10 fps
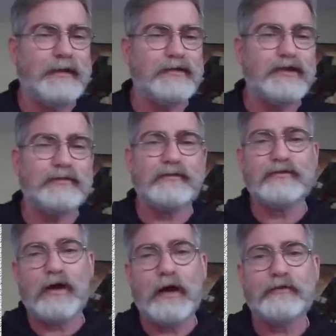that Jesus
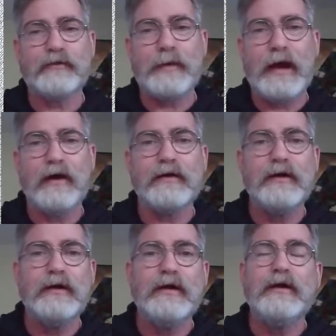talks about
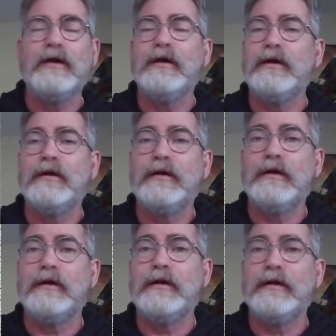
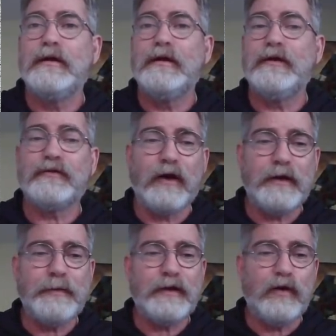has
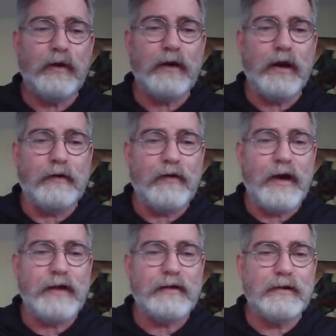already been going on,
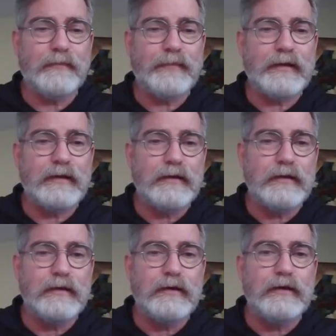right?
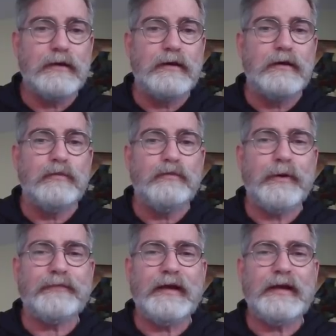
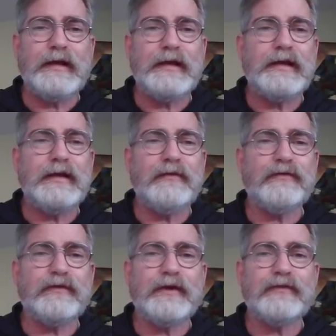But then he
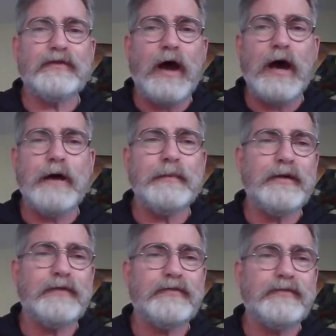gives this
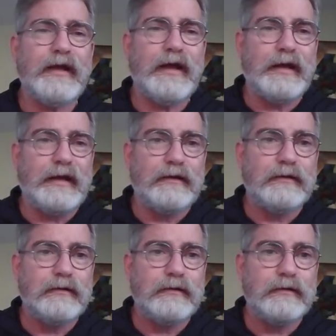ominous thing,
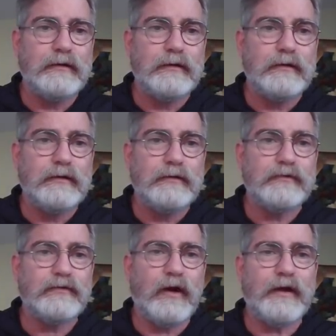
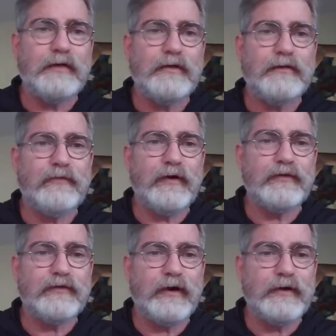starting in
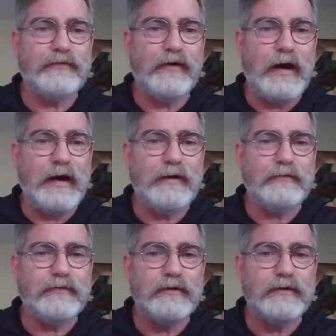verse 35,